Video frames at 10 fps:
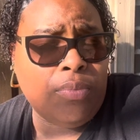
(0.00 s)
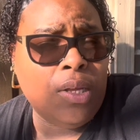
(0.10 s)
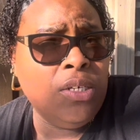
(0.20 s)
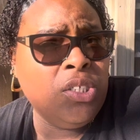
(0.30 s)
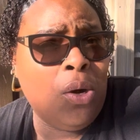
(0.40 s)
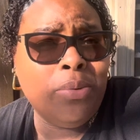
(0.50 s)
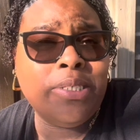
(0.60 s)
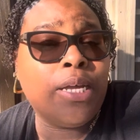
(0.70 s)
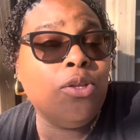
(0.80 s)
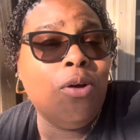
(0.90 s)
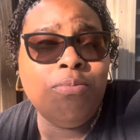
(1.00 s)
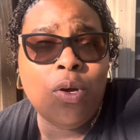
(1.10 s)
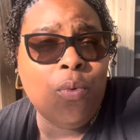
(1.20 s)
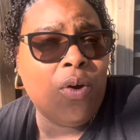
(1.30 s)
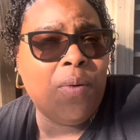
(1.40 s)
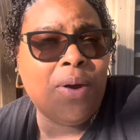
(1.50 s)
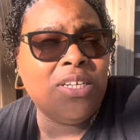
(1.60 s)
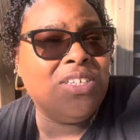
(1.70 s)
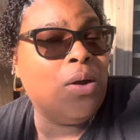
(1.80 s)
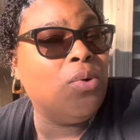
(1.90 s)
so i was like nope don't worry about it
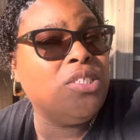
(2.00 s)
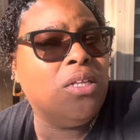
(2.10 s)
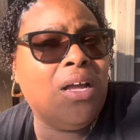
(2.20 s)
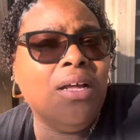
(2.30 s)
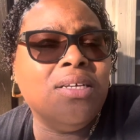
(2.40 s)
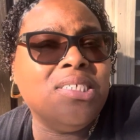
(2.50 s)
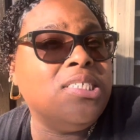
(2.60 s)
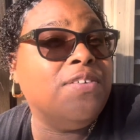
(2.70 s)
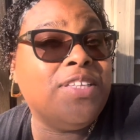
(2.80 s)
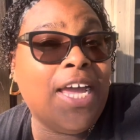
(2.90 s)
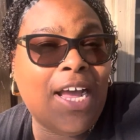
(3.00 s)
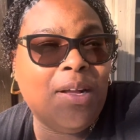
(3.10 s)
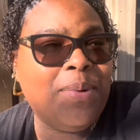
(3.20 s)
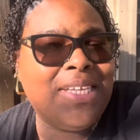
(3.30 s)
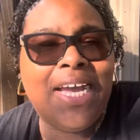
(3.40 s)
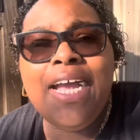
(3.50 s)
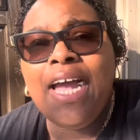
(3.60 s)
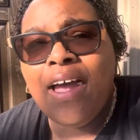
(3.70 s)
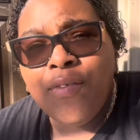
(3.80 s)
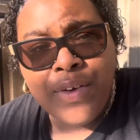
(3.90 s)
then i went to lotla to see if they had it but they didn't
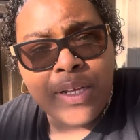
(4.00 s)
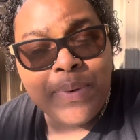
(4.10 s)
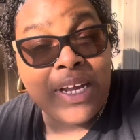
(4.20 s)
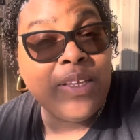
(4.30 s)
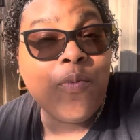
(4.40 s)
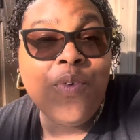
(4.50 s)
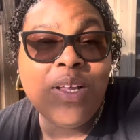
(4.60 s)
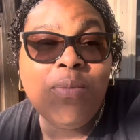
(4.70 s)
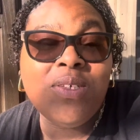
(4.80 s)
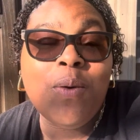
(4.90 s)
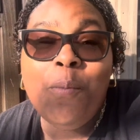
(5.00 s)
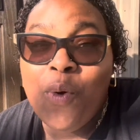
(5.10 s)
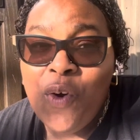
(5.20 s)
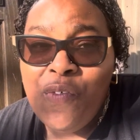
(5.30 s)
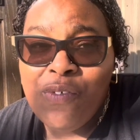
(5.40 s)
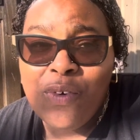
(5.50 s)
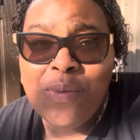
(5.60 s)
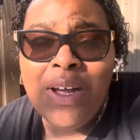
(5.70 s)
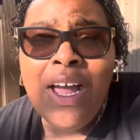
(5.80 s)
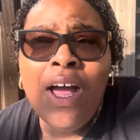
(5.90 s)
have any but i ended up finding me some perfume